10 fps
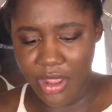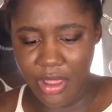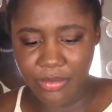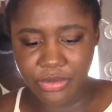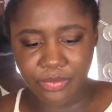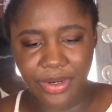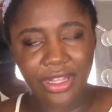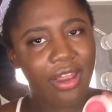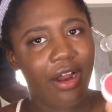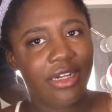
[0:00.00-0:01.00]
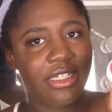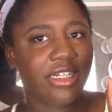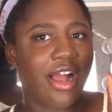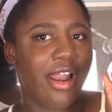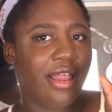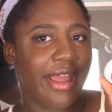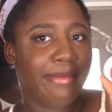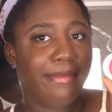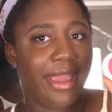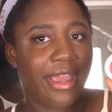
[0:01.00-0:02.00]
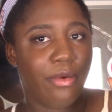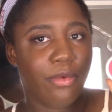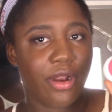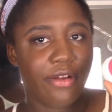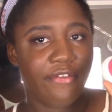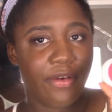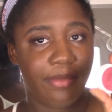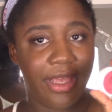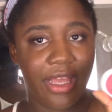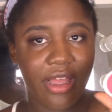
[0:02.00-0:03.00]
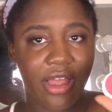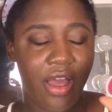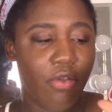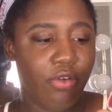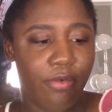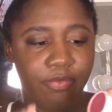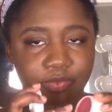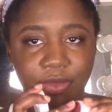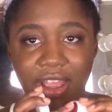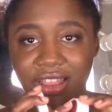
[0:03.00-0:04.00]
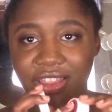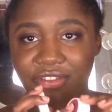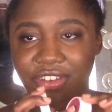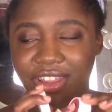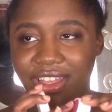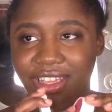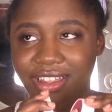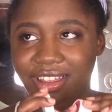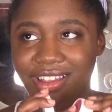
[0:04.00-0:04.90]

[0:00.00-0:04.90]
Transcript: it was really hard to kind of like make it work for me, although the feeling